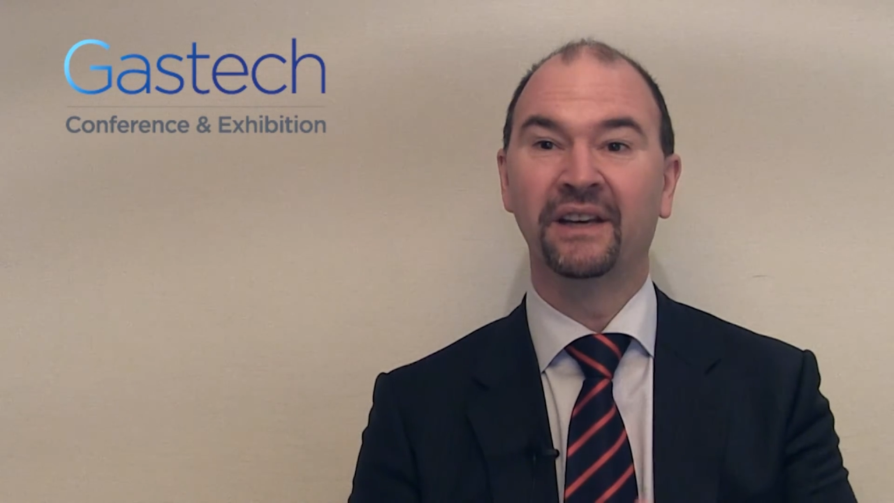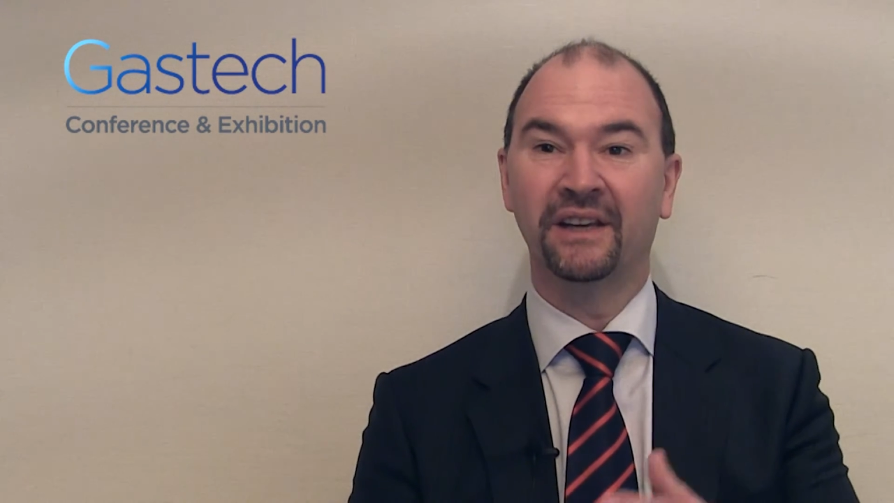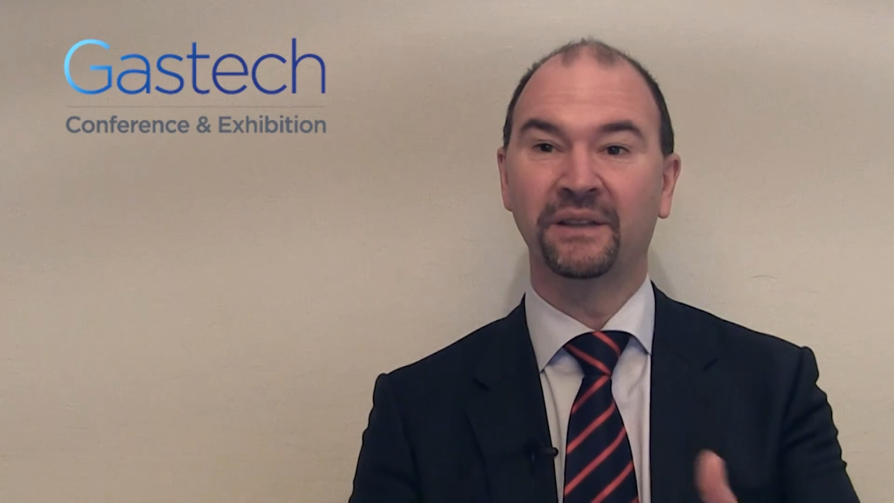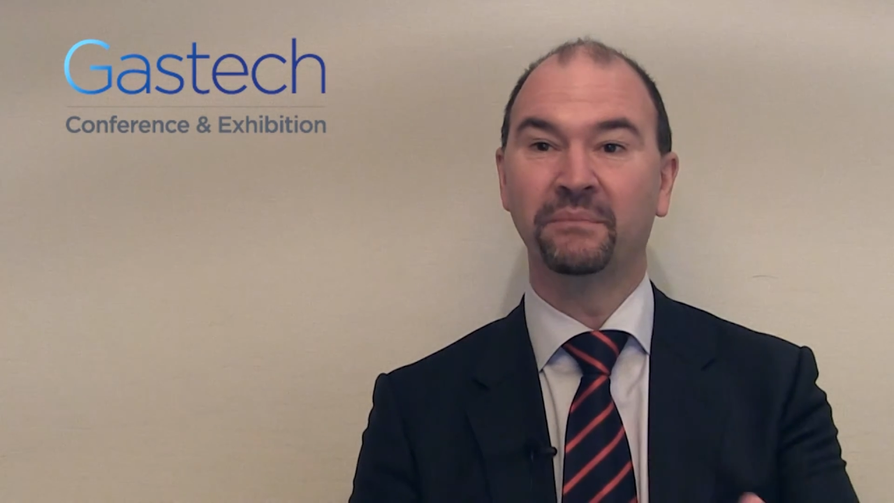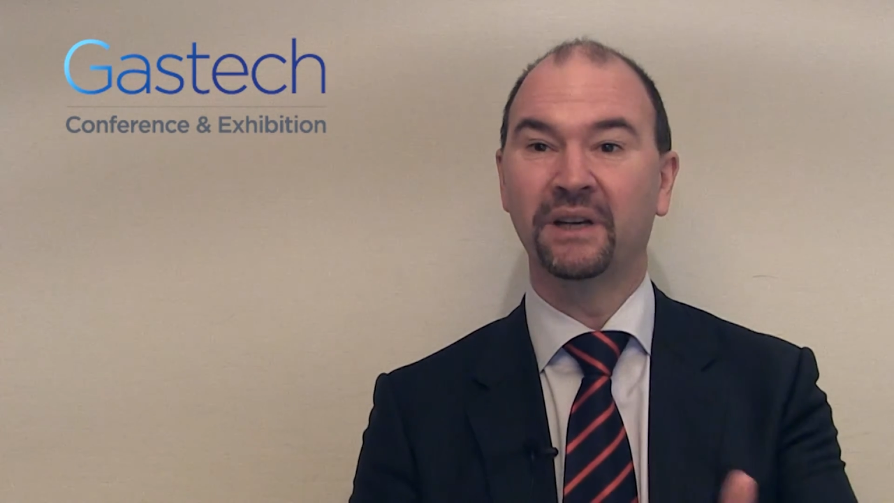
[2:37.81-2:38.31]

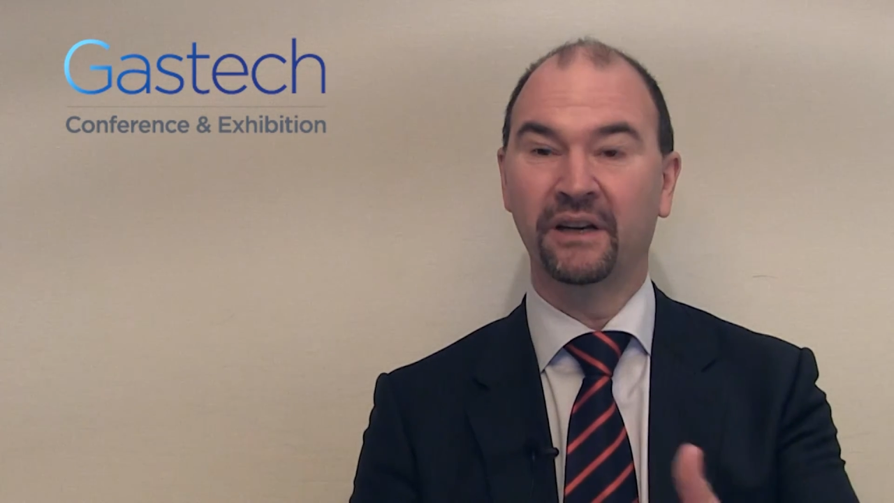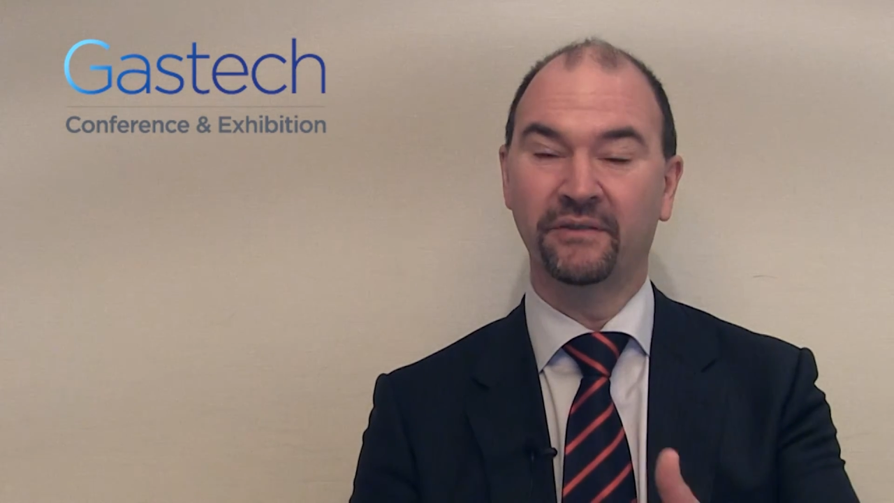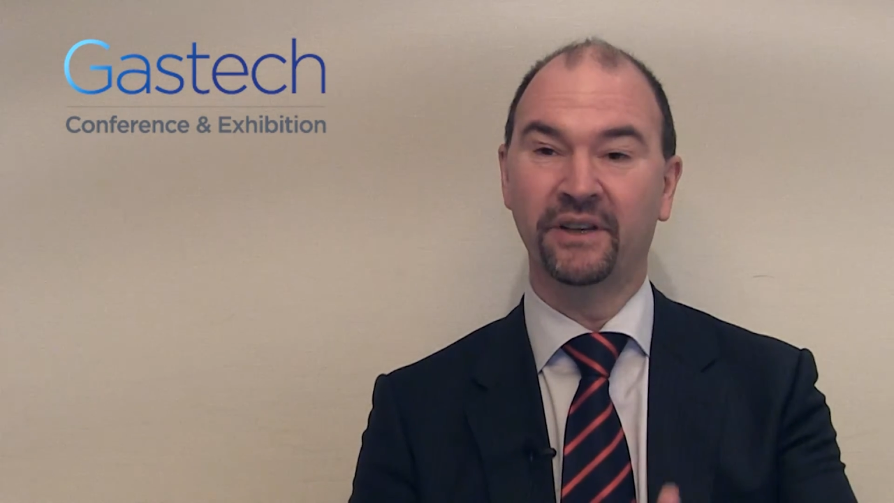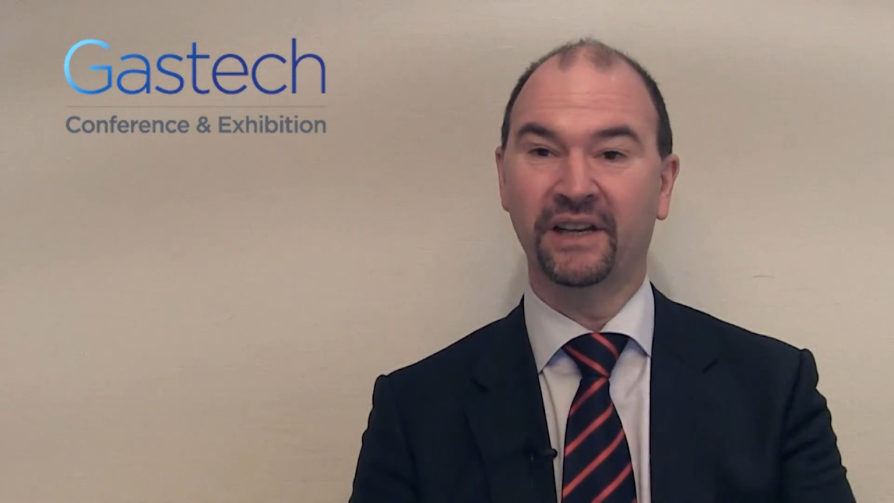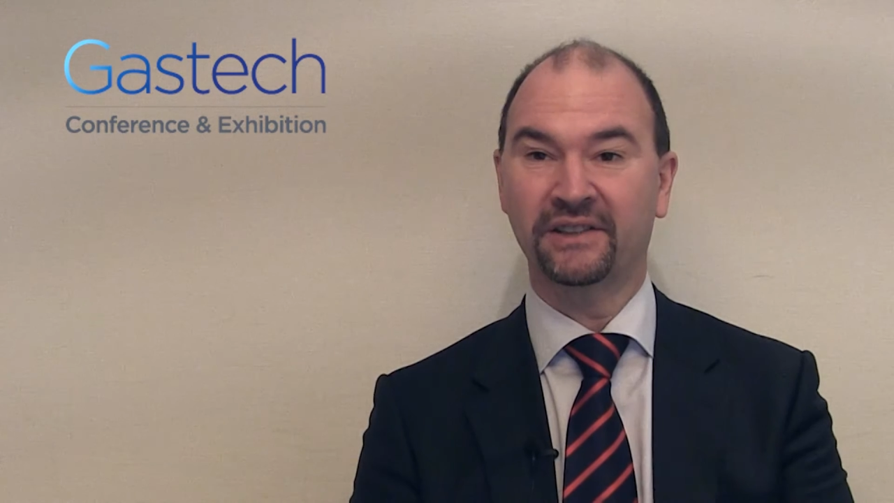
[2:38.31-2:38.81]
in the middle
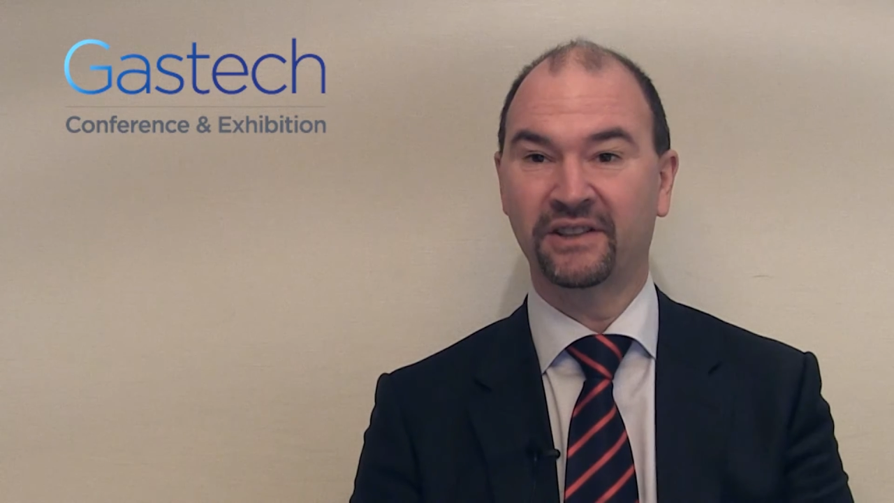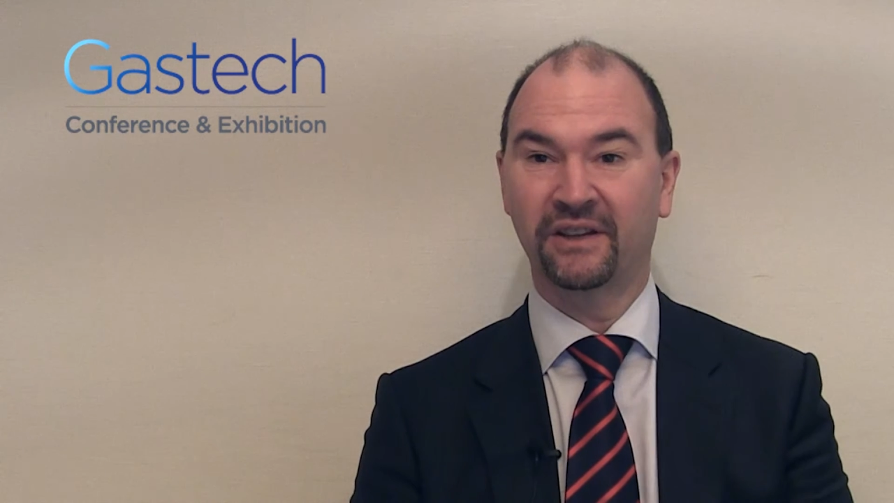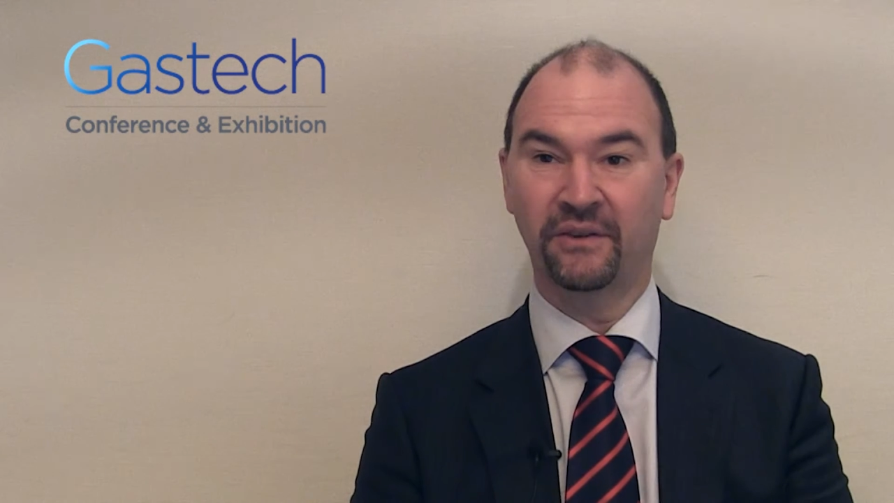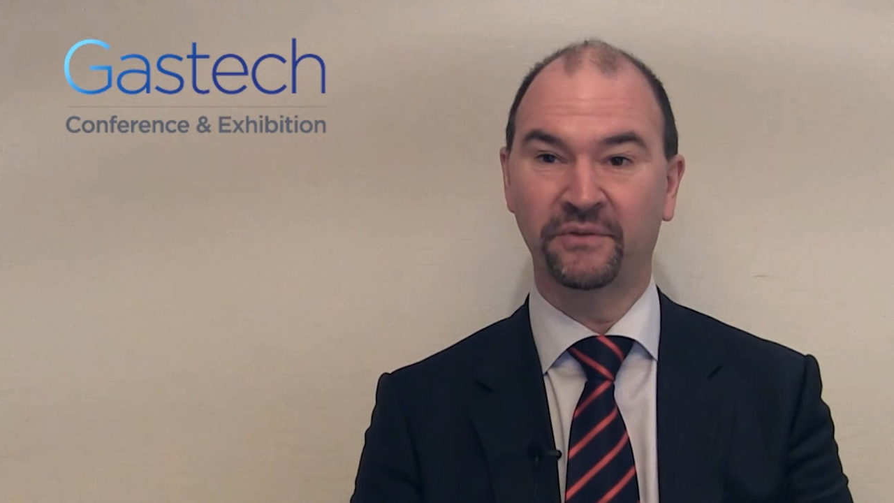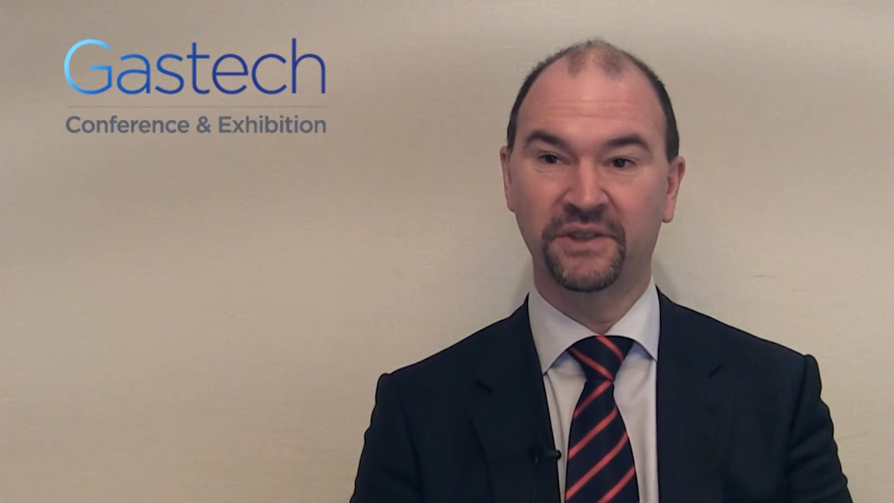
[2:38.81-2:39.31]
of
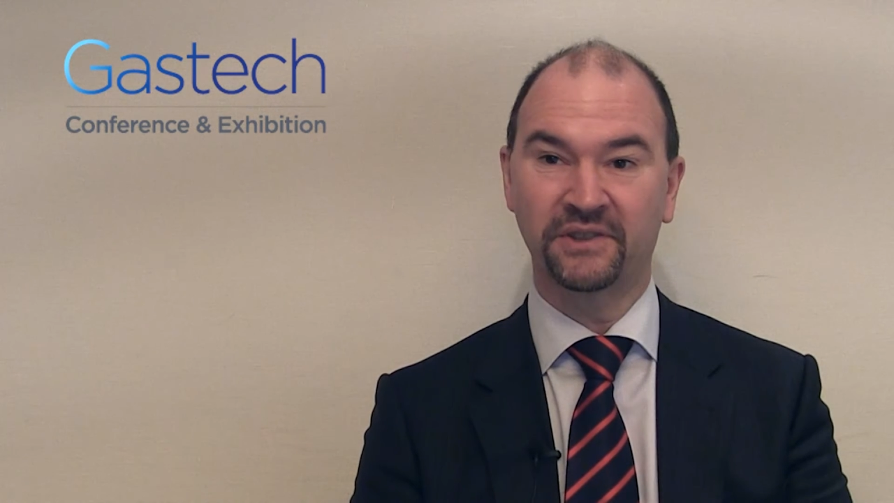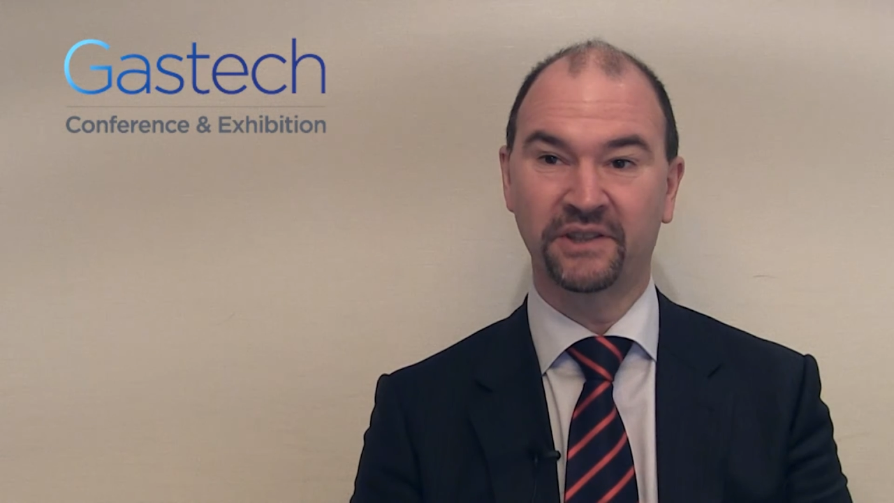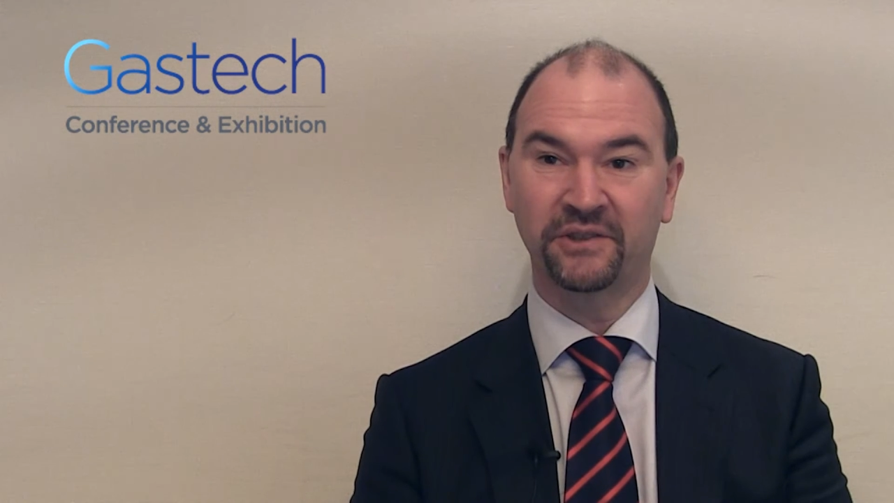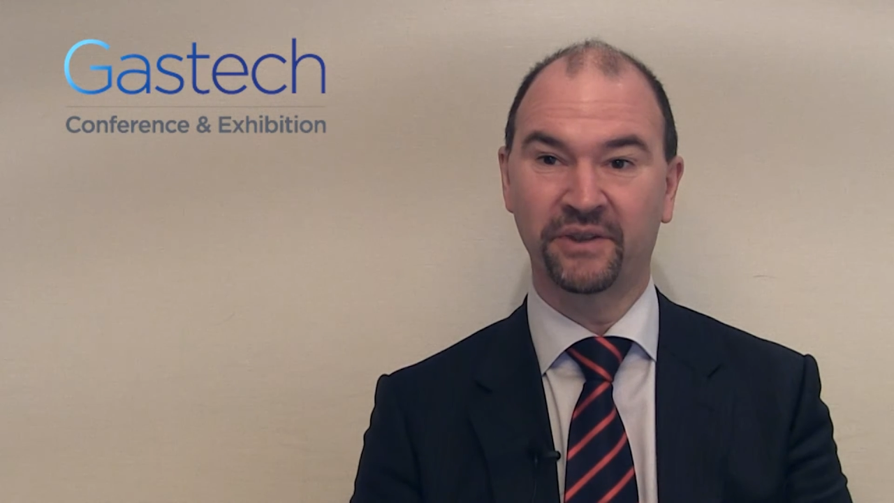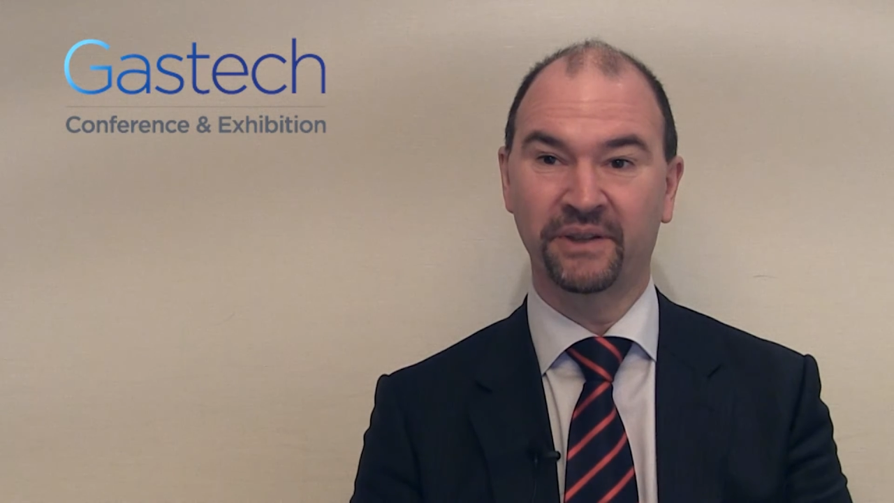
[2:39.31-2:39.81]
this
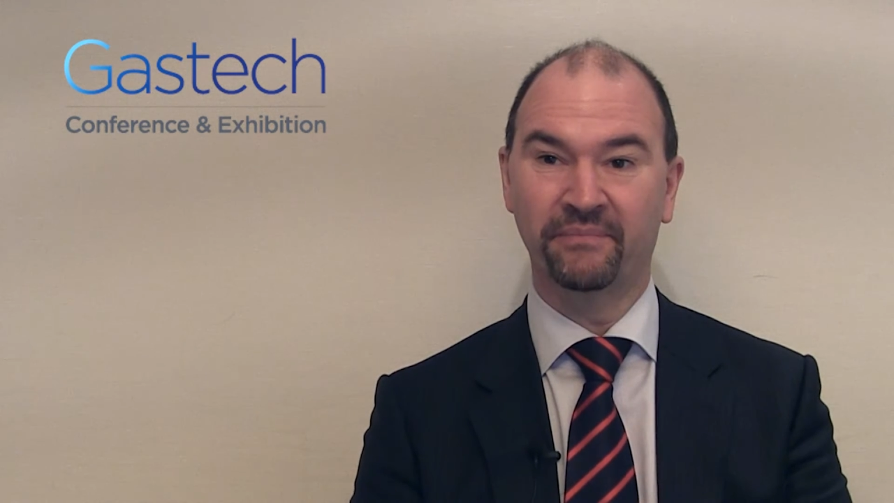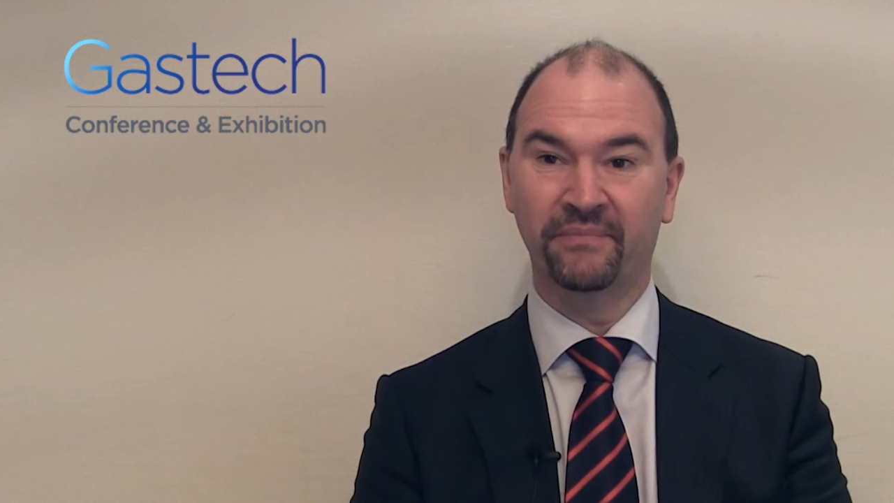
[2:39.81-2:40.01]
century.